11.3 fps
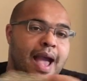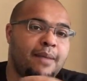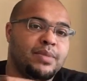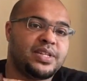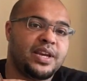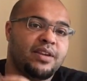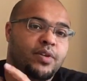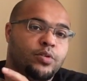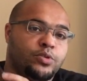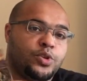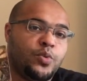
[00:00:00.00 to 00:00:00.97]
and
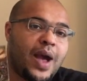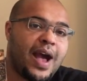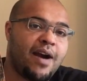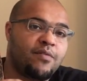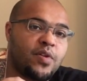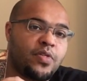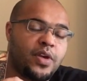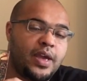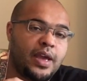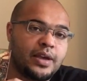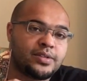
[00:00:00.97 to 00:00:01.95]
materials you have
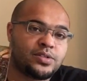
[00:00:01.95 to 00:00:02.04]
the